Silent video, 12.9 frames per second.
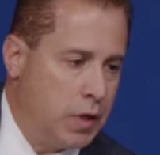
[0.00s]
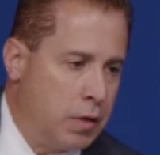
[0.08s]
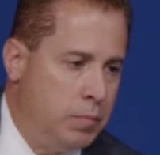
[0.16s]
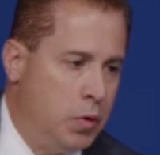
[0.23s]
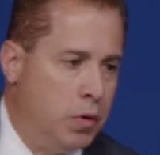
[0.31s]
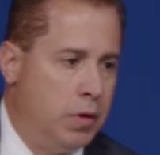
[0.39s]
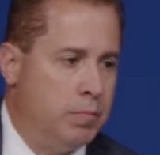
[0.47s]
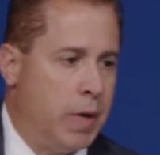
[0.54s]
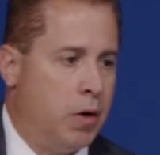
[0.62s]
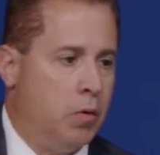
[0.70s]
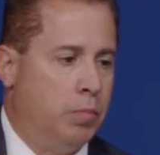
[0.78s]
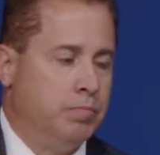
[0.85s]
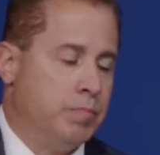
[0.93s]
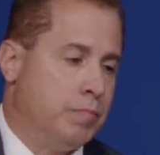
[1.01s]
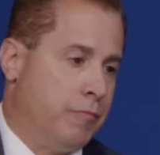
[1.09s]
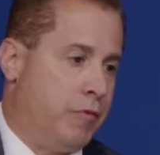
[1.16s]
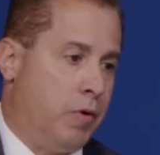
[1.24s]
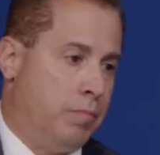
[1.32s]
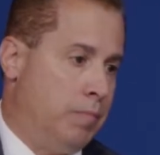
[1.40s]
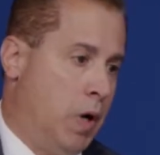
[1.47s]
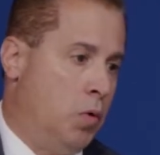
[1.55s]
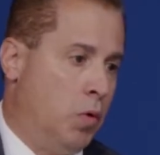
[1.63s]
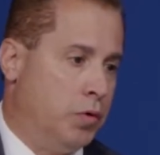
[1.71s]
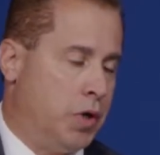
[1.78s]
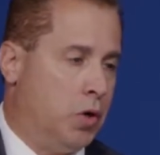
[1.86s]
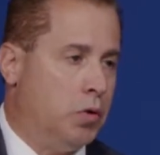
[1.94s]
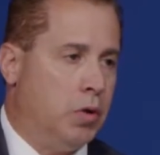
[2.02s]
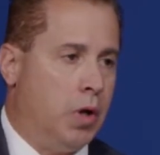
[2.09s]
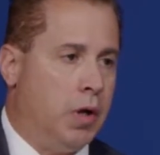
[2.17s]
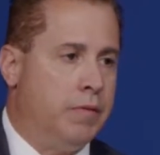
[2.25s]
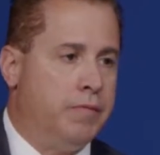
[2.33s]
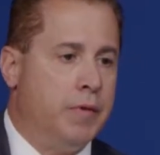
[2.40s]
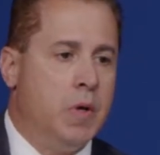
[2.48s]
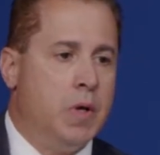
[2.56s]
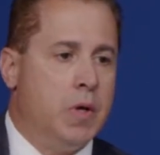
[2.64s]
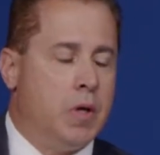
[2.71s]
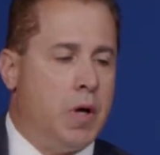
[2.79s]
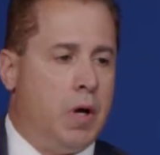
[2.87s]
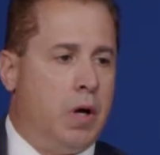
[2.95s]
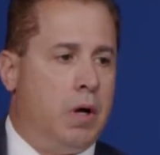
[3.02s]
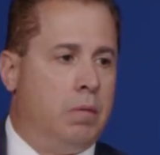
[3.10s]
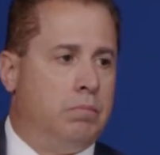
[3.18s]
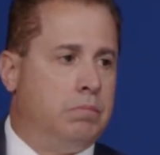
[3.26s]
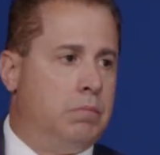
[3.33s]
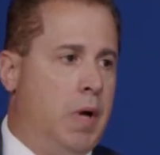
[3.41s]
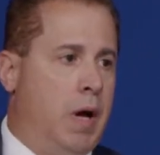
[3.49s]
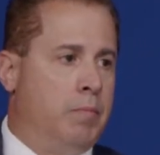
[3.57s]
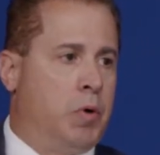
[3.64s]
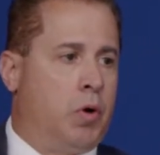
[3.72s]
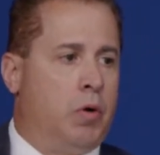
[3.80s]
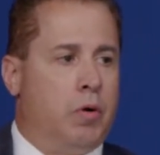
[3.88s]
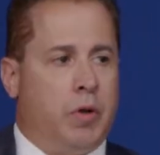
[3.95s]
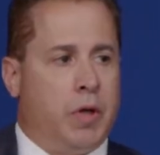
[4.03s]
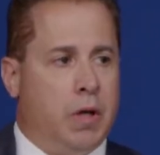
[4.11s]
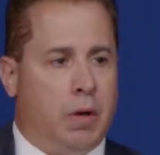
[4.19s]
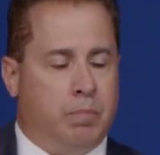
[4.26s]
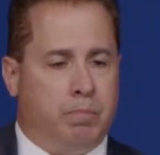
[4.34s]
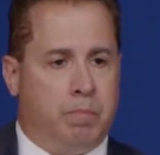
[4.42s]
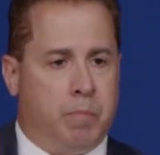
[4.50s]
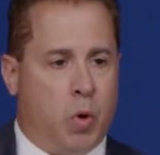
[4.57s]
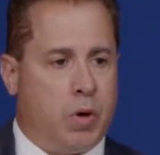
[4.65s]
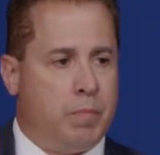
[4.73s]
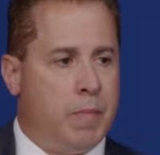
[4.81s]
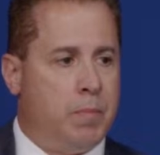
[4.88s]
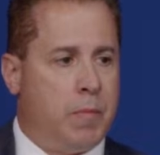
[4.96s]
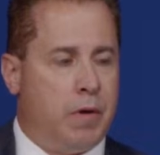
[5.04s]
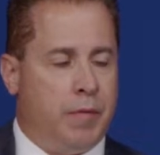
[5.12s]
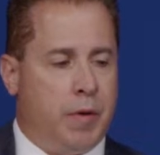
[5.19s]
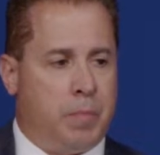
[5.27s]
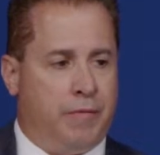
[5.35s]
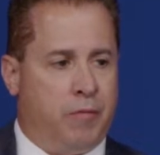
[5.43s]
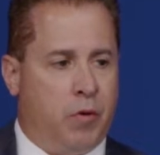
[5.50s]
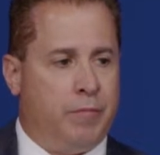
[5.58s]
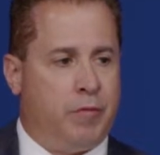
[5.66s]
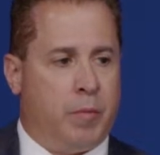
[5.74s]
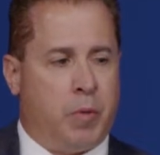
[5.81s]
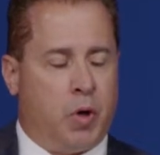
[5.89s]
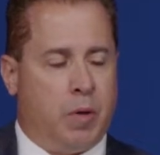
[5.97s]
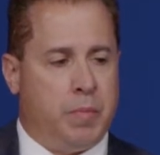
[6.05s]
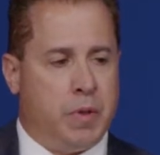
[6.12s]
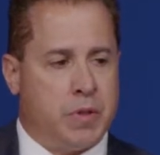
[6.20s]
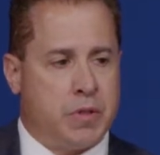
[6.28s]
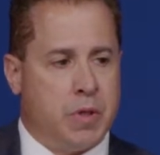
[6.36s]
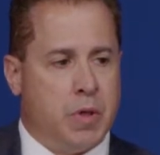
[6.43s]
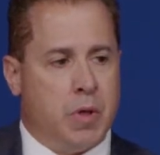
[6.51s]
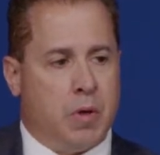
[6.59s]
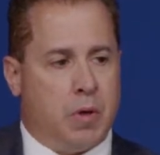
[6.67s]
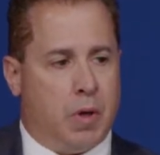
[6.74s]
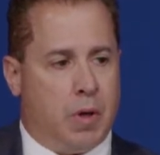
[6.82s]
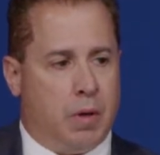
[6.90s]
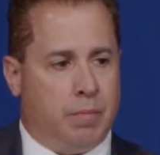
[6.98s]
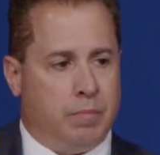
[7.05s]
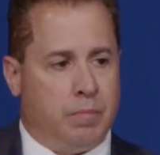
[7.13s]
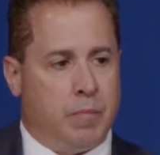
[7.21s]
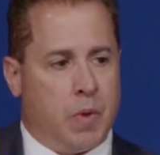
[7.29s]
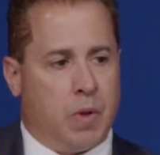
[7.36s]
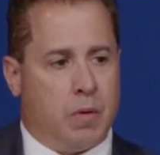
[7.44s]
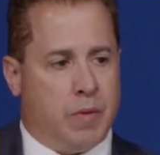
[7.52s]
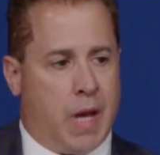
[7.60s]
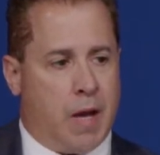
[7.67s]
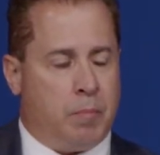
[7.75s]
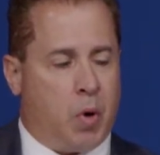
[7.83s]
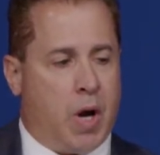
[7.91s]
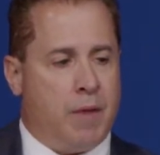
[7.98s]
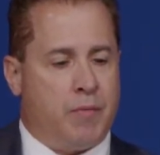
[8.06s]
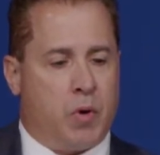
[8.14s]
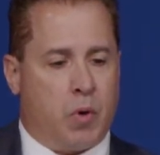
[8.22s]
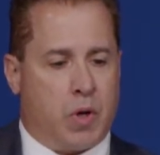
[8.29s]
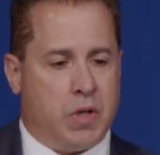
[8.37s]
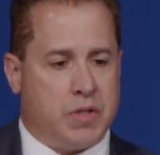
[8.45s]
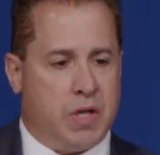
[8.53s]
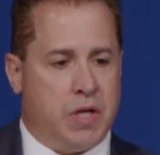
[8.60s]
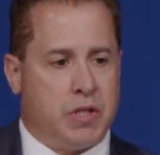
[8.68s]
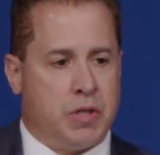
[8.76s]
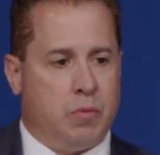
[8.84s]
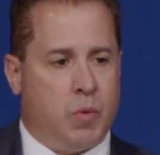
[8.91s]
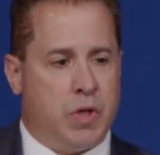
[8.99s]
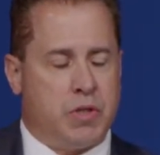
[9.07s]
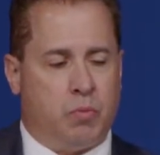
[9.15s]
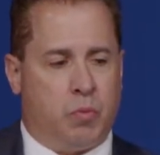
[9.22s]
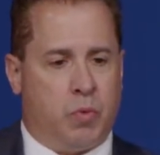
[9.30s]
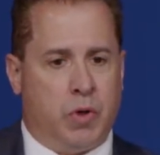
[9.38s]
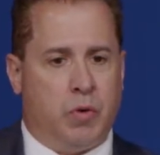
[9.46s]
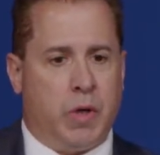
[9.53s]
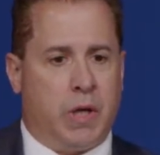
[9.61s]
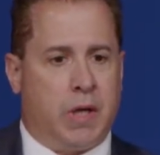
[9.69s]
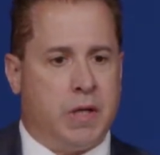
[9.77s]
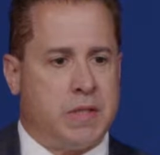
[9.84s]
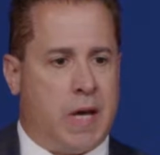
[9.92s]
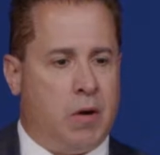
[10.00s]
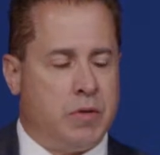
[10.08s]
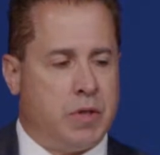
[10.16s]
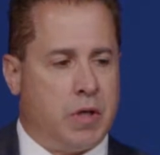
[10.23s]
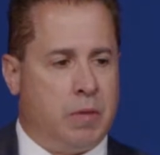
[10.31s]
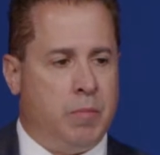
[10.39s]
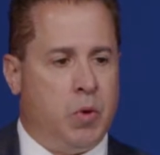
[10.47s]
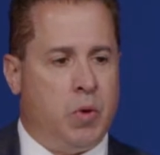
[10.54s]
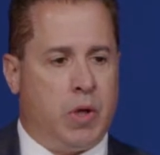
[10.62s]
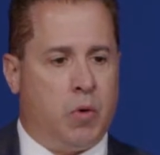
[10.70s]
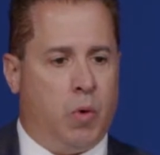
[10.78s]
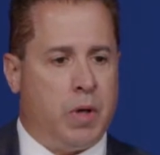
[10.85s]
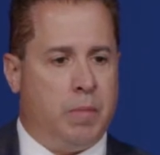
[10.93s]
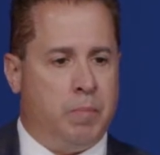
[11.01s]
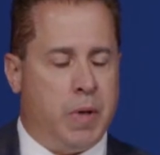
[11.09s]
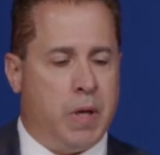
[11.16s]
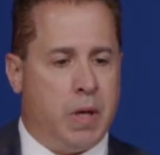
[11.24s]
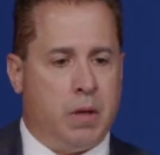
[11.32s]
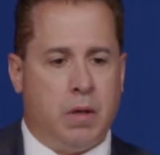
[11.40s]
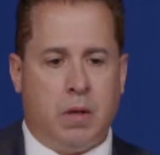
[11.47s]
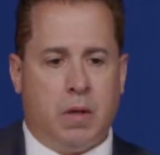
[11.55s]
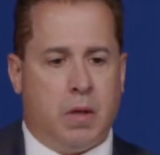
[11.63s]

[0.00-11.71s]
in the community for my whole adult life. I'm currently a board member of the Perform for Purpose nonprofit organization, which really gets out into the community quite a bit.